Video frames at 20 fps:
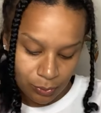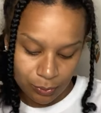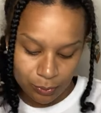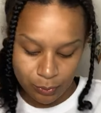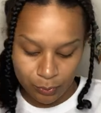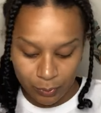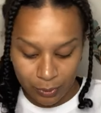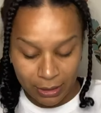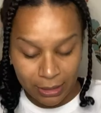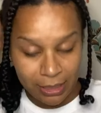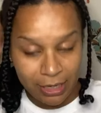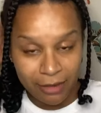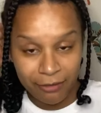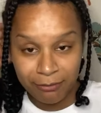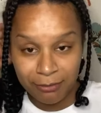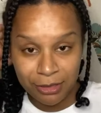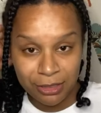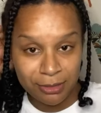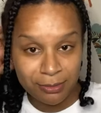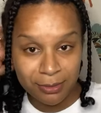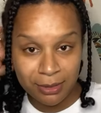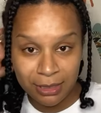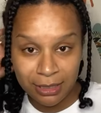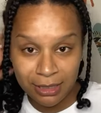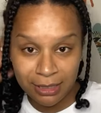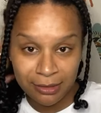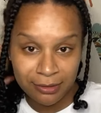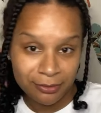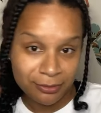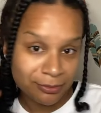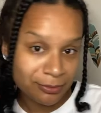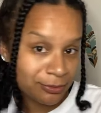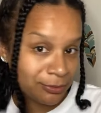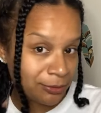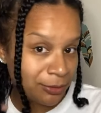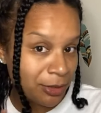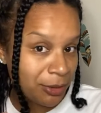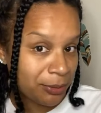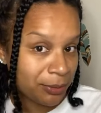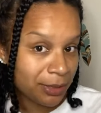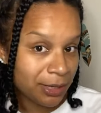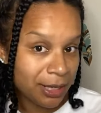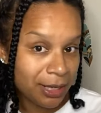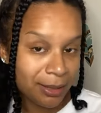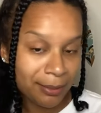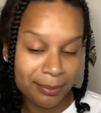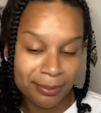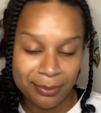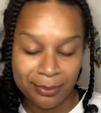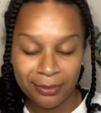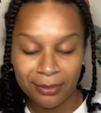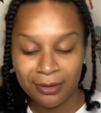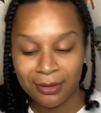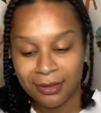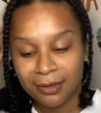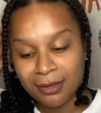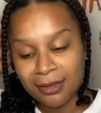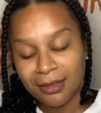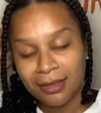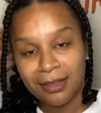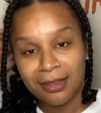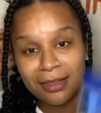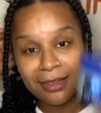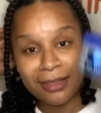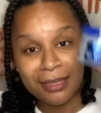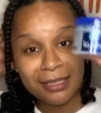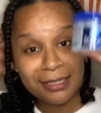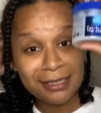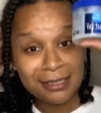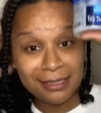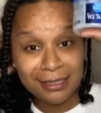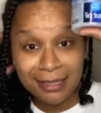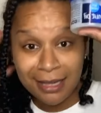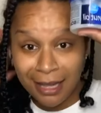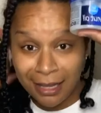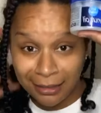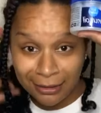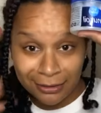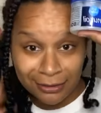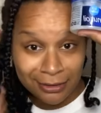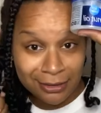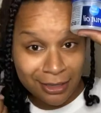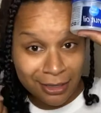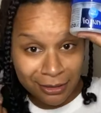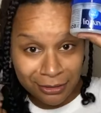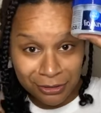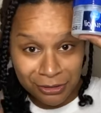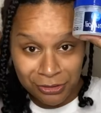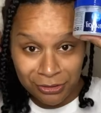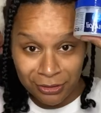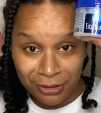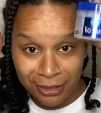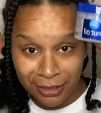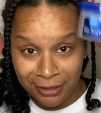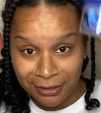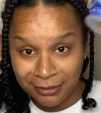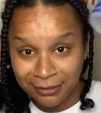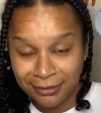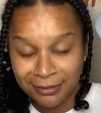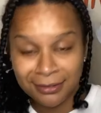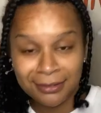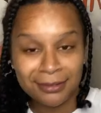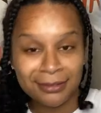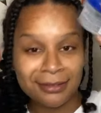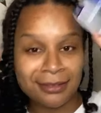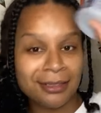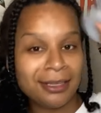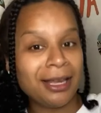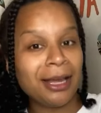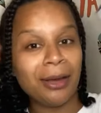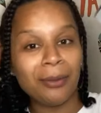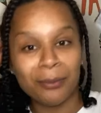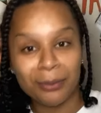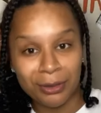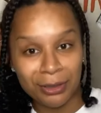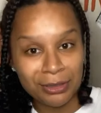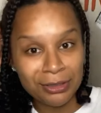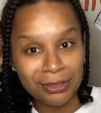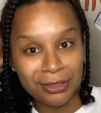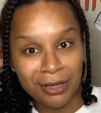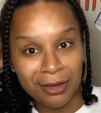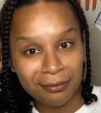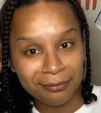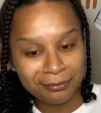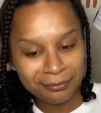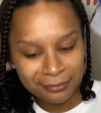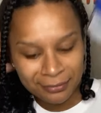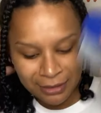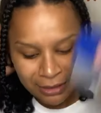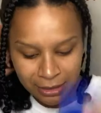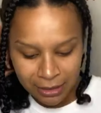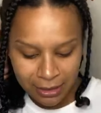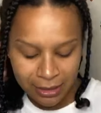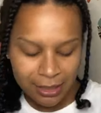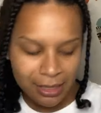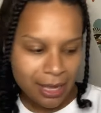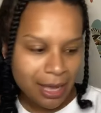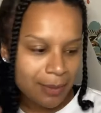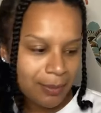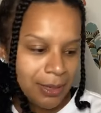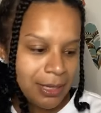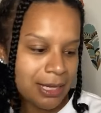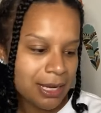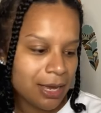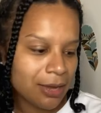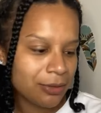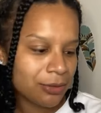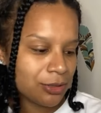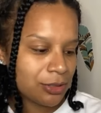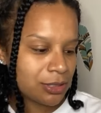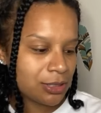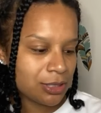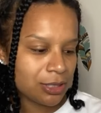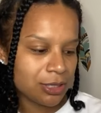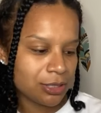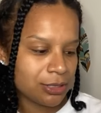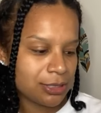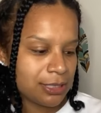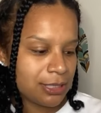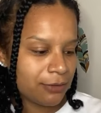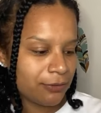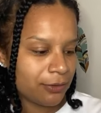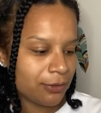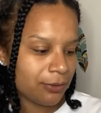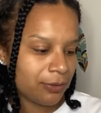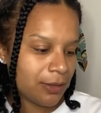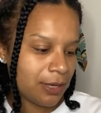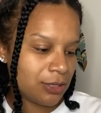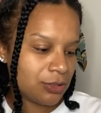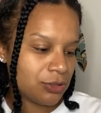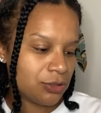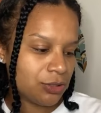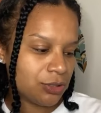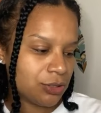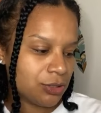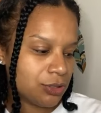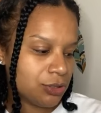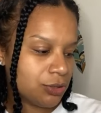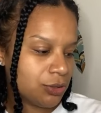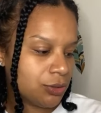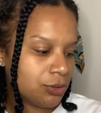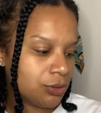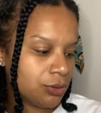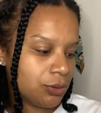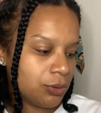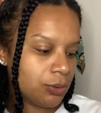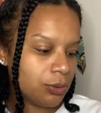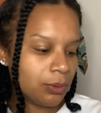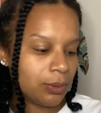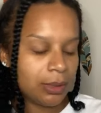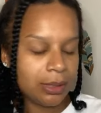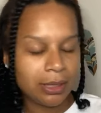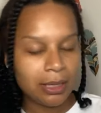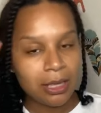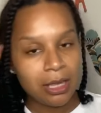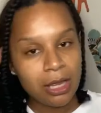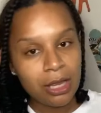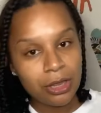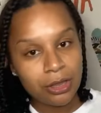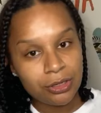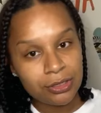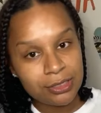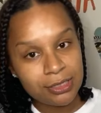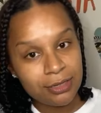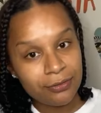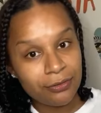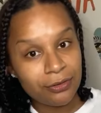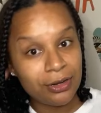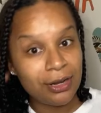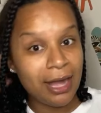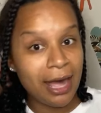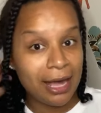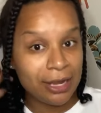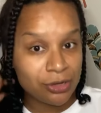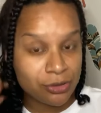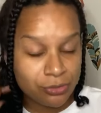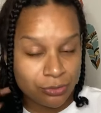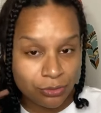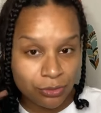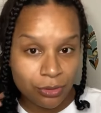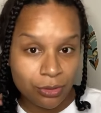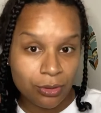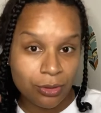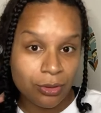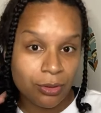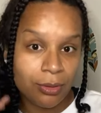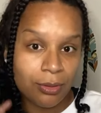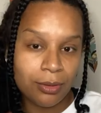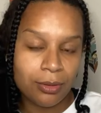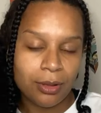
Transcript: we didn't have much money growing up. This is $1 at the Dollar Tree, and we're good to go. I mean, now there's different things you can do. There's different natural,